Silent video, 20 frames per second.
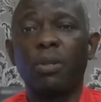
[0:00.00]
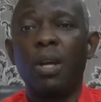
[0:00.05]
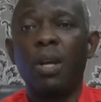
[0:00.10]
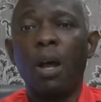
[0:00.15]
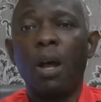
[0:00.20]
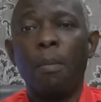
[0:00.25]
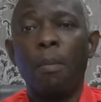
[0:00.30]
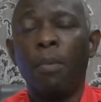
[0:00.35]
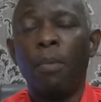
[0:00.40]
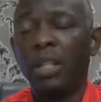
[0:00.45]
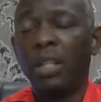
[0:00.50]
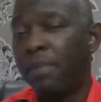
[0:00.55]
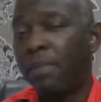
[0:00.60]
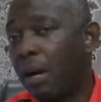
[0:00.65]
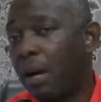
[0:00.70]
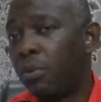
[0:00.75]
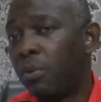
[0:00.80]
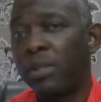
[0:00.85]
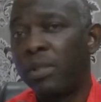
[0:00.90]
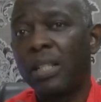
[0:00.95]
But the
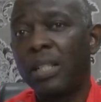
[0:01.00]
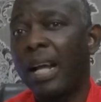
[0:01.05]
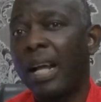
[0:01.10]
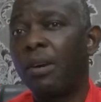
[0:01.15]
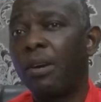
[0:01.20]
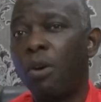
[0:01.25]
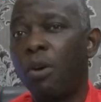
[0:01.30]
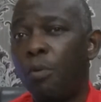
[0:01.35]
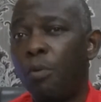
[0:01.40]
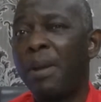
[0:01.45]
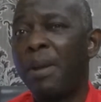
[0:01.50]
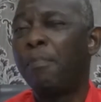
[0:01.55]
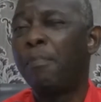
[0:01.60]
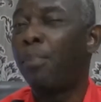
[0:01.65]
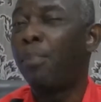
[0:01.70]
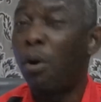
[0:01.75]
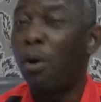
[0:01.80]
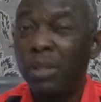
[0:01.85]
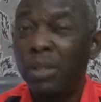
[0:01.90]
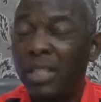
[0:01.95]
Bible says that God will
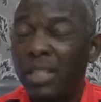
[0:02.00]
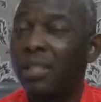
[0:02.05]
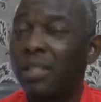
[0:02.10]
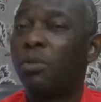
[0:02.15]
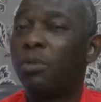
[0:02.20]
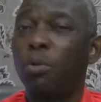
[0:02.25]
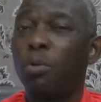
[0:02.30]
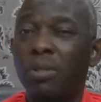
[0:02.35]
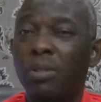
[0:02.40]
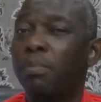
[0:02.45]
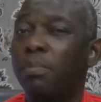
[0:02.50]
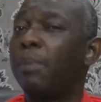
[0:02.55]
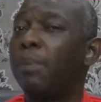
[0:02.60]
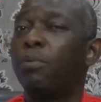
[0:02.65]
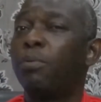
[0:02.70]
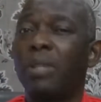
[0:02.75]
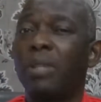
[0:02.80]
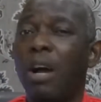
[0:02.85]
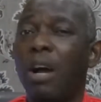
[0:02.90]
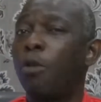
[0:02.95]
punish those people
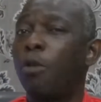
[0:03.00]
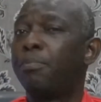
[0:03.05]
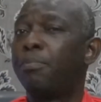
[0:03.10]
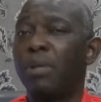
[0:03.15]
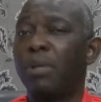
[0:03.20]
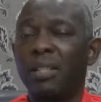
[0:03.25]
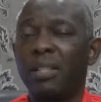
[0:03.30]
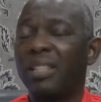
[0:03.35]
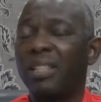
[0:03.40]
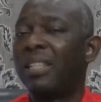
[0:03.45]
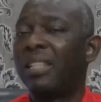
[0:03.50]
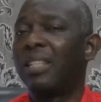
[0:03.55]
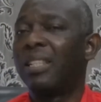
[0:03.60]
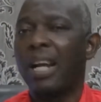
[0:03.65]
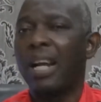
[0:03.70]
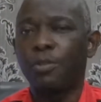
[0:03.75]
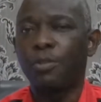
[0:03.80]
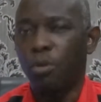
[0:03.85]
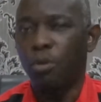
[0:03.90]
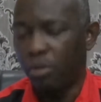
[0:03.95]
that operate in
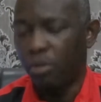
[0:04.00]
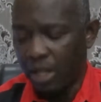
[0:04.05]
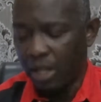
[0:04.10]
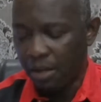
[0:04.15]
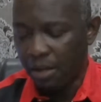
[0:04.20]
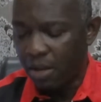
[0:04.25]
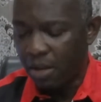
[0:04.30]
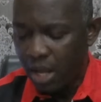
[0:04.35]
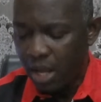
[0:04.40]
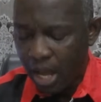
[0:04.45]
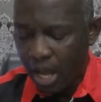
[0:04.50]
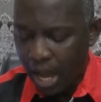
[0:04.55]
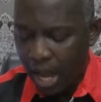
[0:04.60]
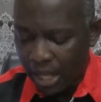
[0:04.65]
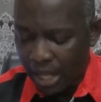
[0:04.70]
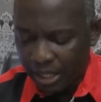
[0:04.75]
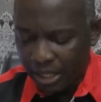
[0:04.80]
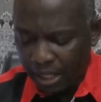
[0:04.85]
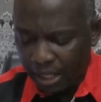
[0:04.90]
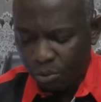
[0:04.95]
that order.
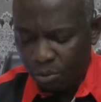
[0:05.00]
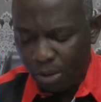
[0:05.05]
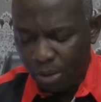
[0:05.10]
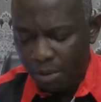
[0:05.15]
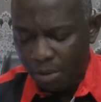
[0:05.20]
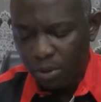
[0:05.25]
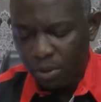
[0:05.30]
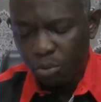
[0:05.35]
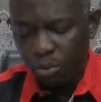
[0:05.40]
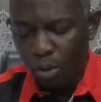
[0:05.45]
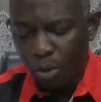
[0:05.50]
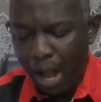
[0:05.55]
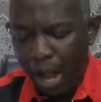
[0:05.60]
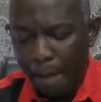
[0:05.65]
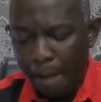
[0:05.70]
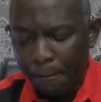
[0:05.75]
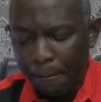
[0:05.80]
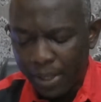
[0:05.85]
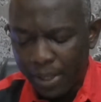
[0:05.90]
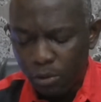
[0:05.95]
And that's why I want to
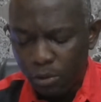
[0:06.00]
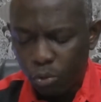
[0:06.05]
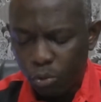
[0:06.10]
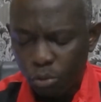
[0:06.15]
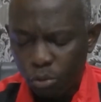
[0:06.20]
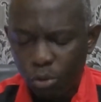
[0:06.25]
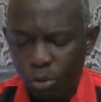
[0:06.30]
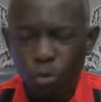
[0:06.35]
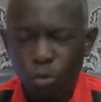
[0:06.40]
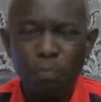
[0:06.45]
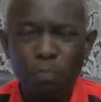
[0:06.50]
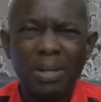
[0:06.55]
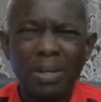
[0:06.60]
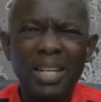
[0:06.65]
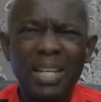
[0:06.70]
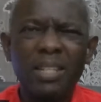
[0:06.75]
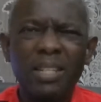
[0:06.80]
appeal to you, please,